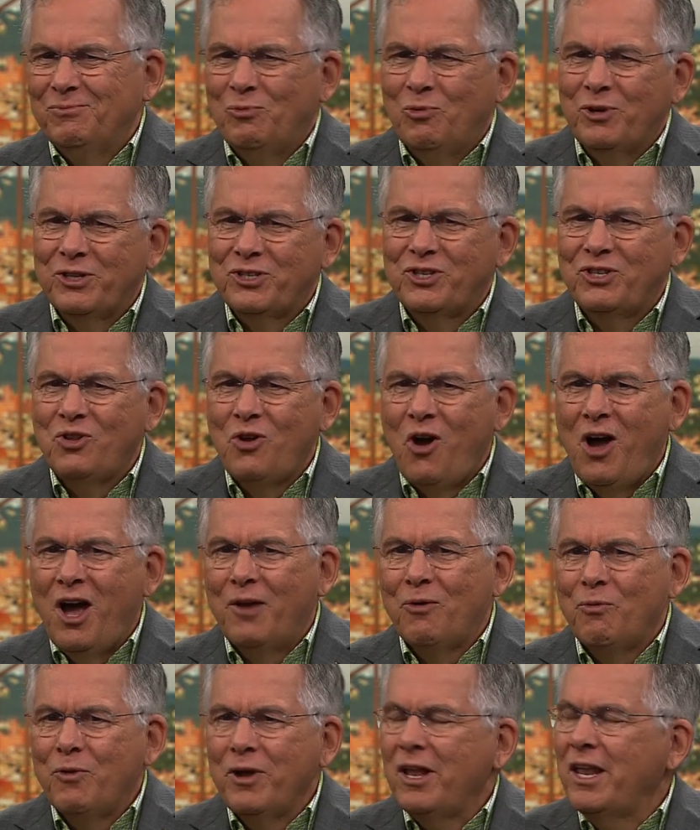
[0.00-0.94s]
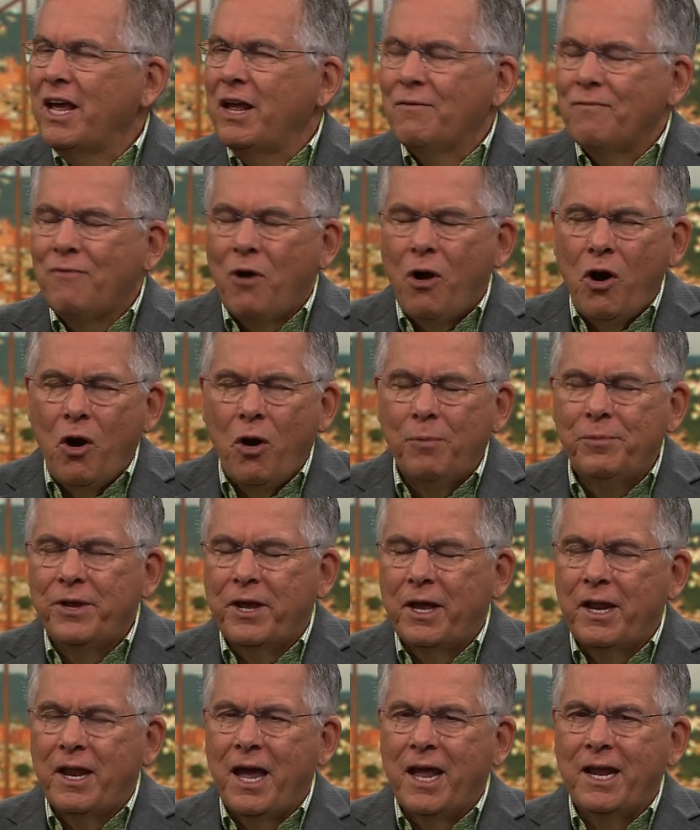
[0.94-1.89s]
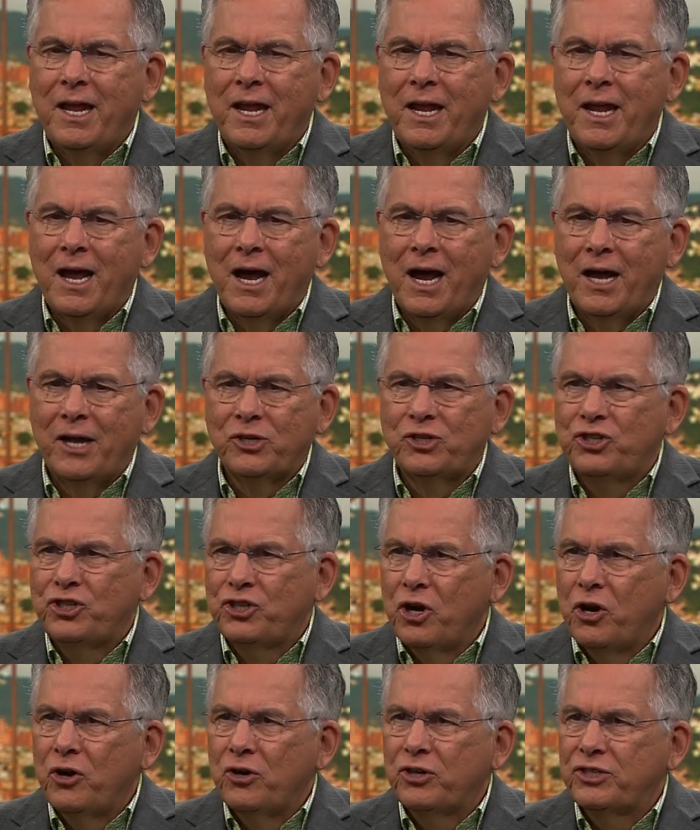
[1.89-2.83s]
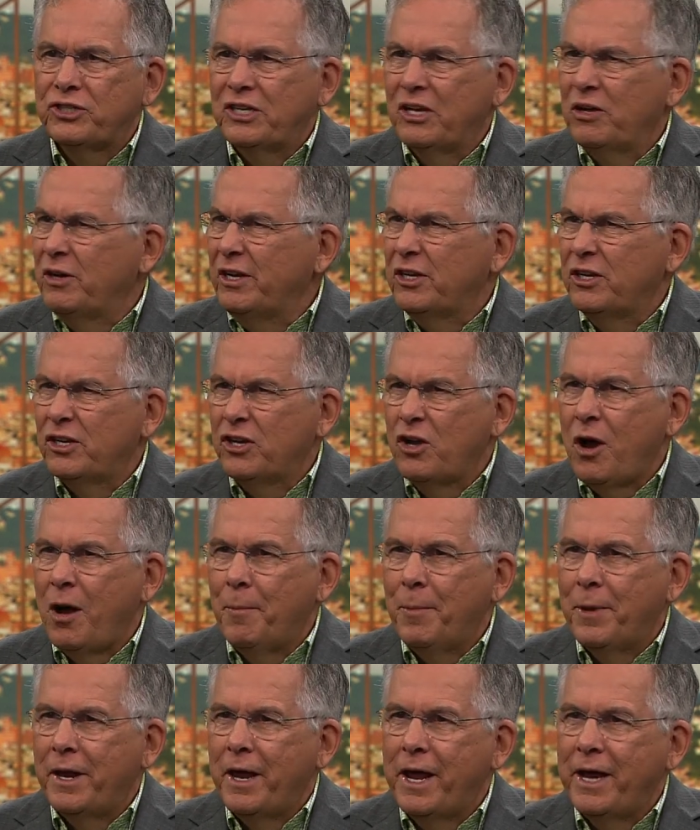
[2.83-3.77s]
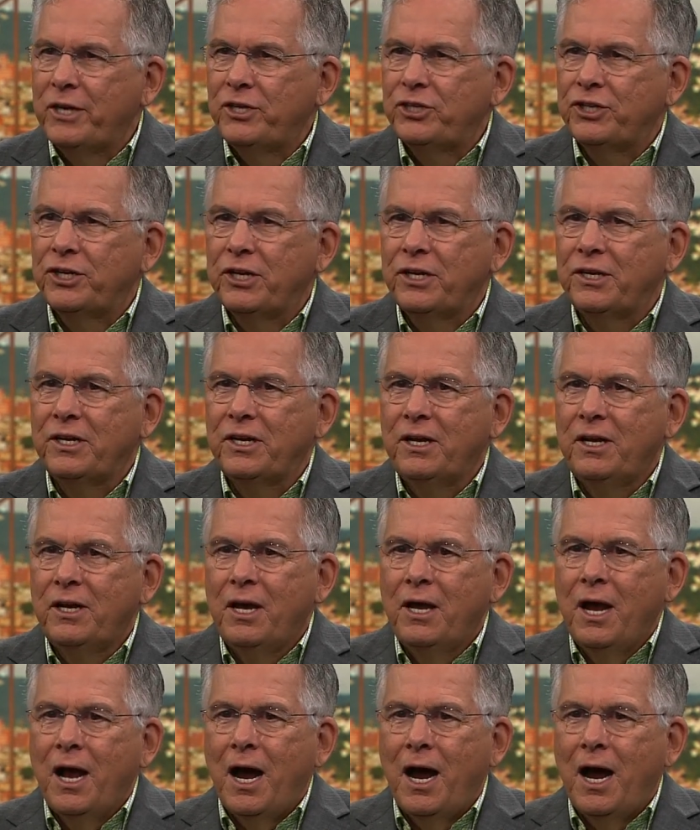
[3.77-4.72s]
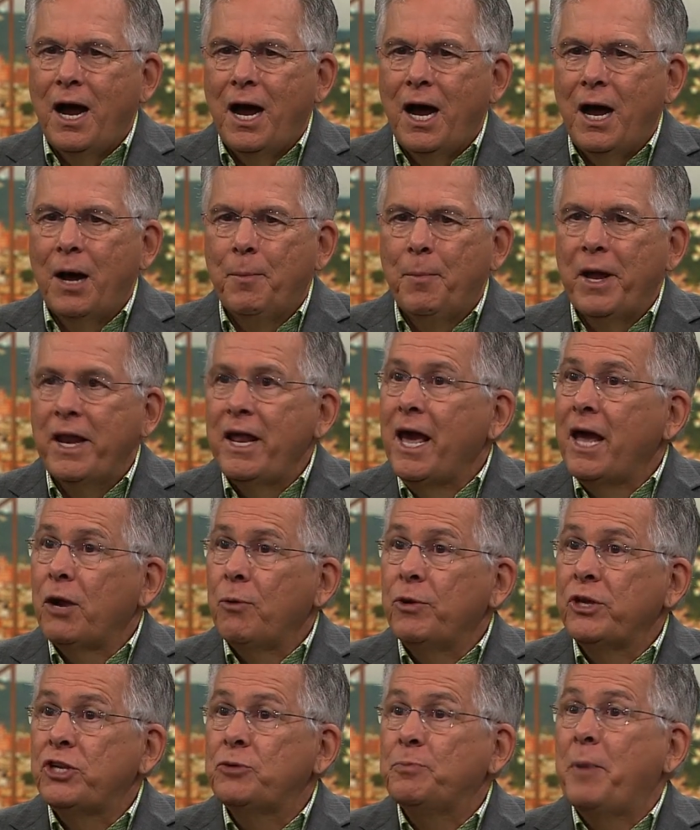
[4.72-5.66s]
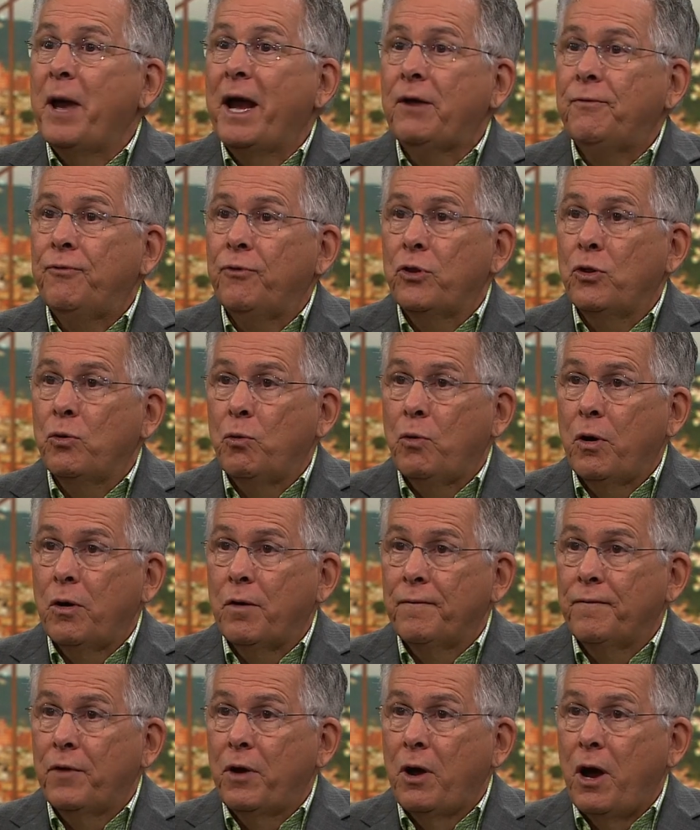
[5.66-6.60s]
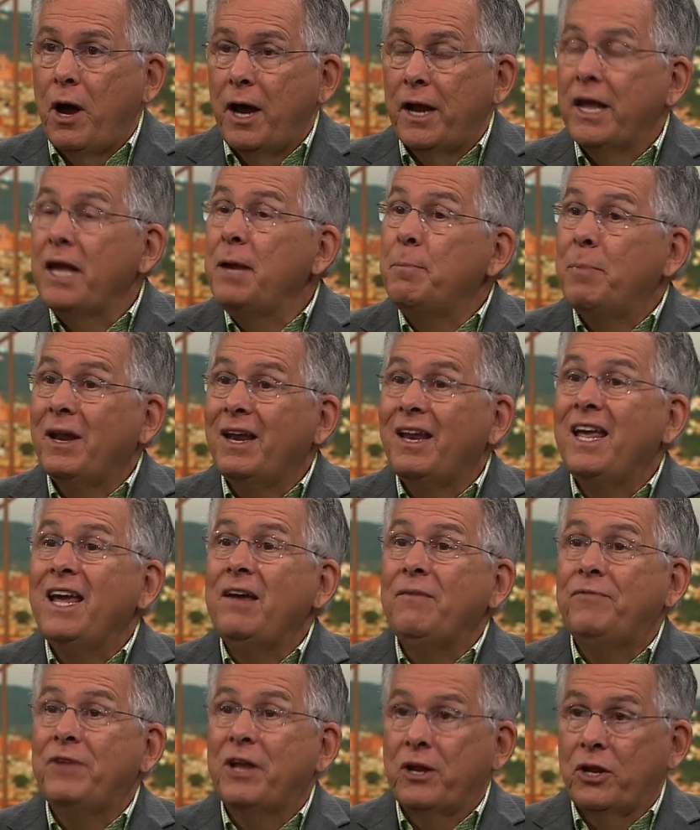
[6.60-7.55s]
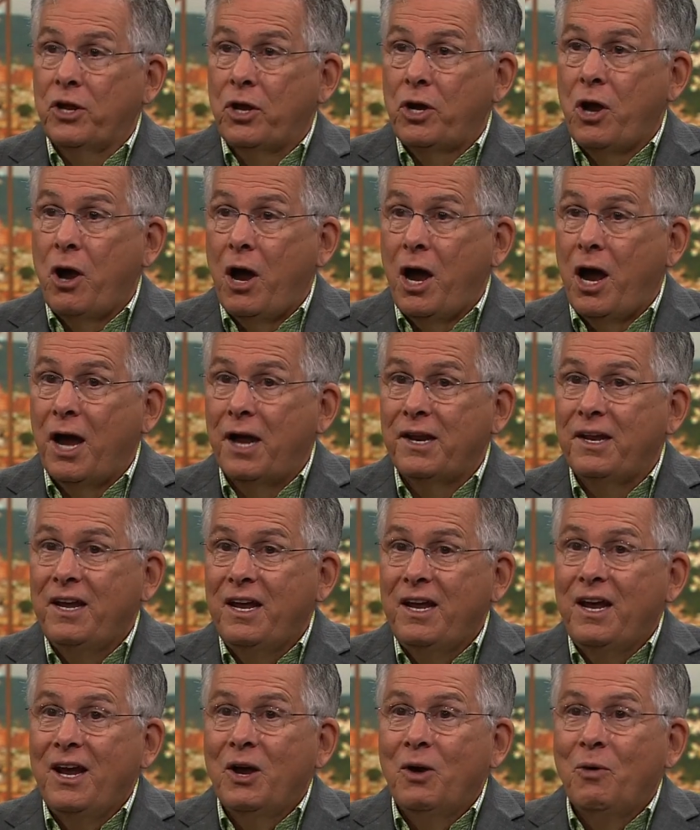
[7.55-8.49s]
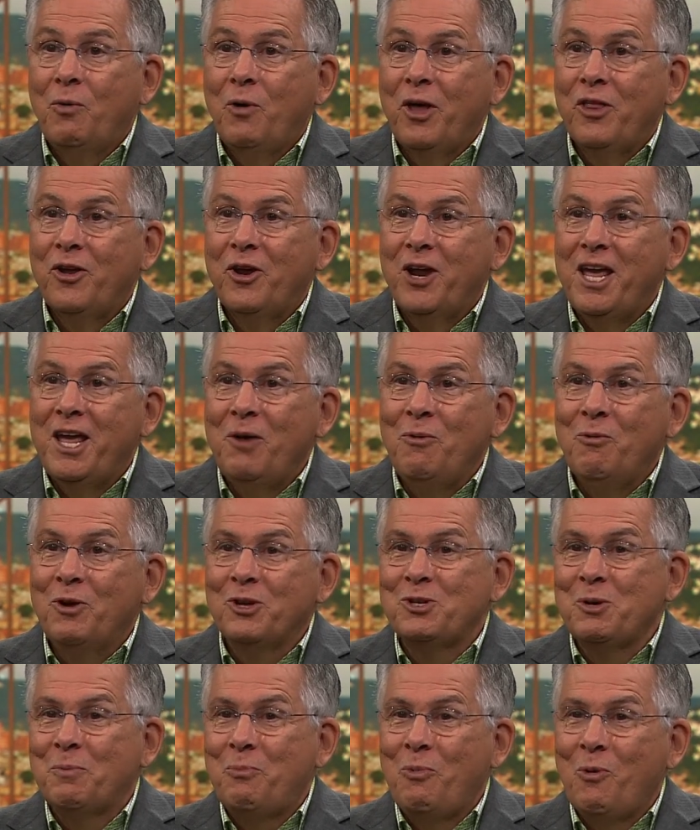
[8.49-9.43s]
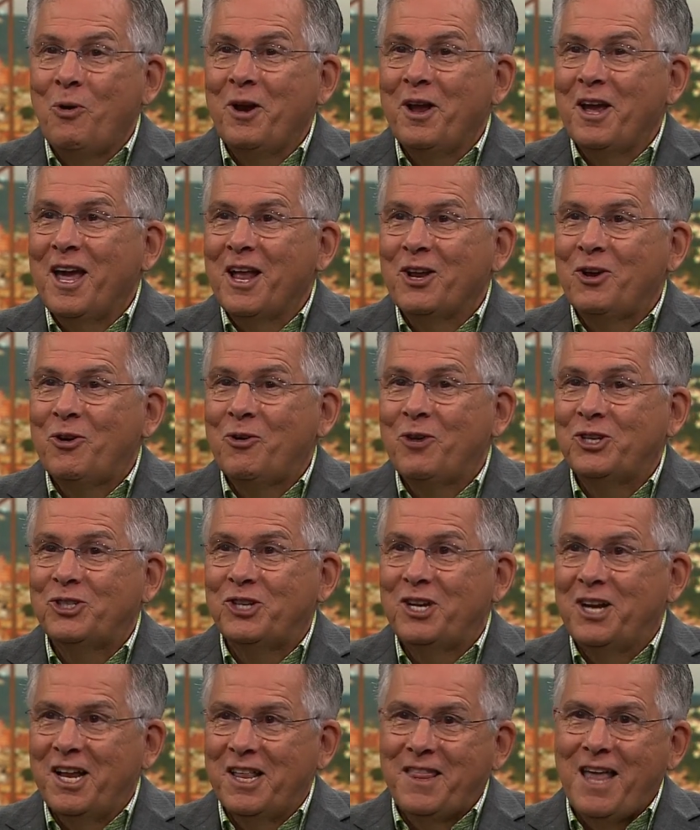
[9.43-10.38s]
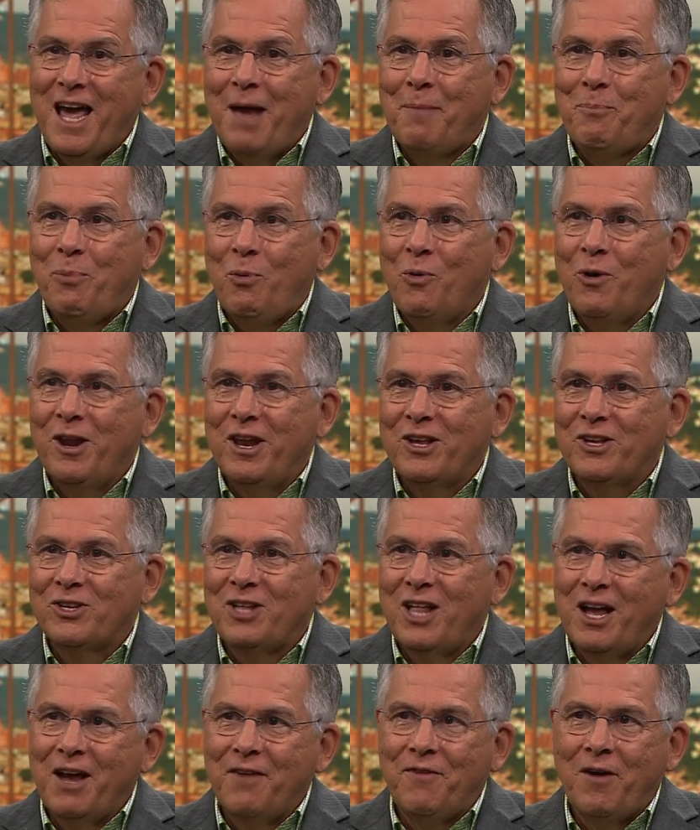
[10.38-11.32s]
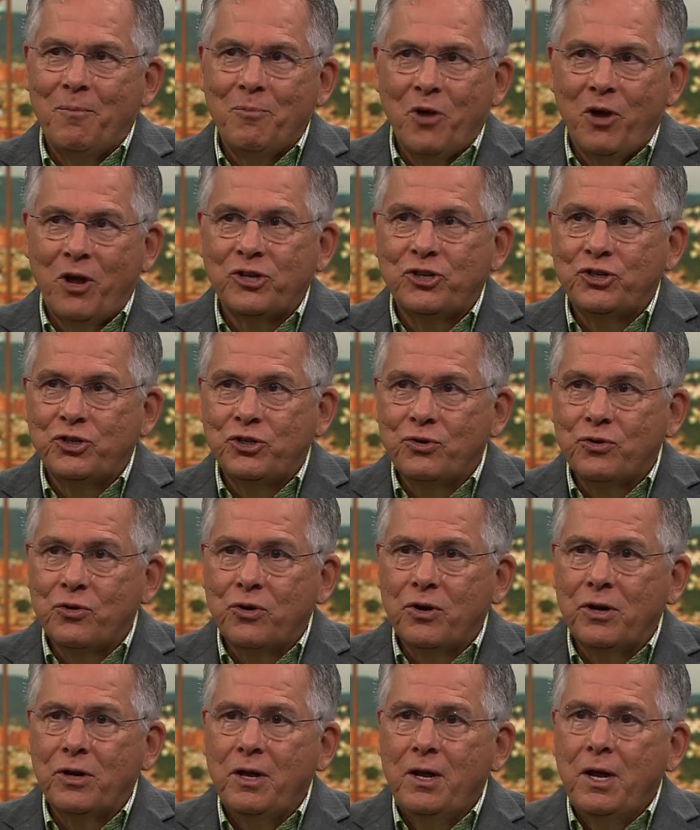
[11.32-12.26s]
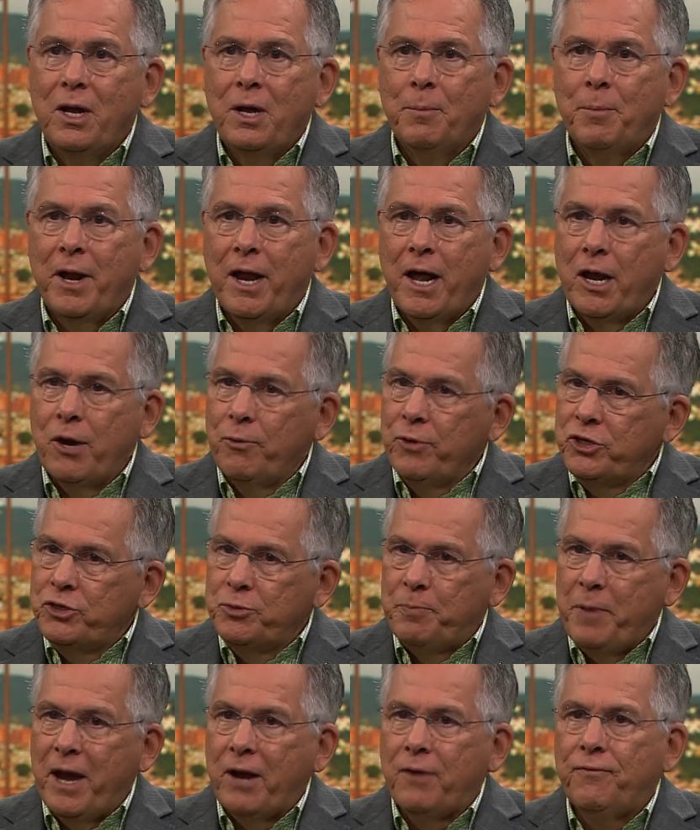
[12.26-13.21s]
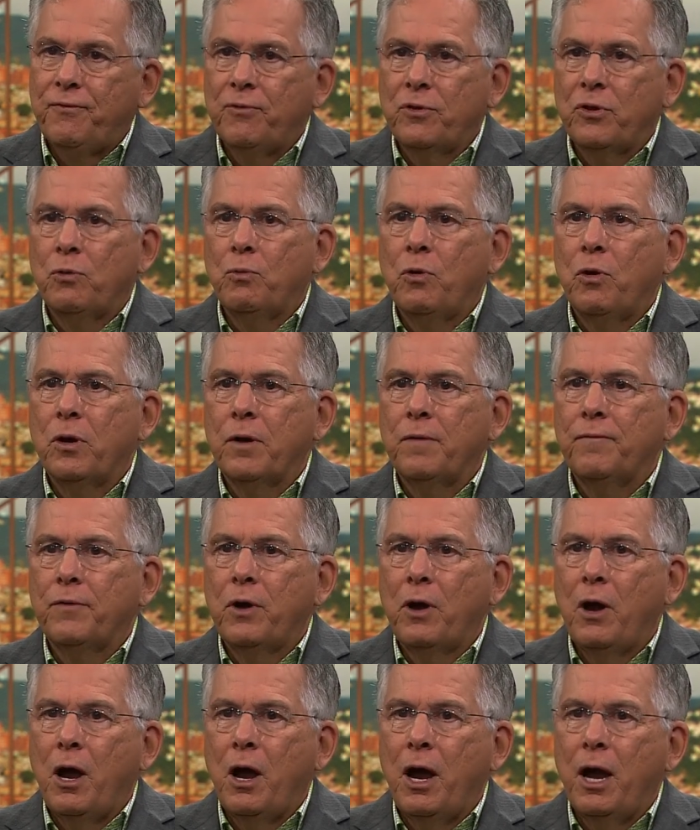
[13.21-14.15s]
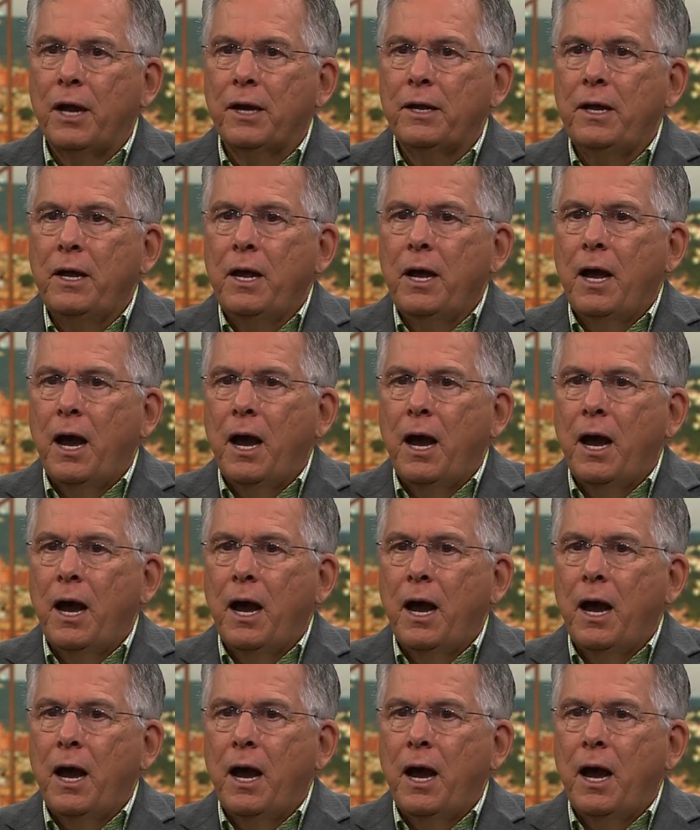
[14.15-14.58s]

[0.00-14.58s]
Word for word: was not really involved in any church, no denomination, but he had a respect for the Word of God. He believed in God. Whether he was a born again Christian at that point in his life, I'm not sure, but he had a respect for the Word of God.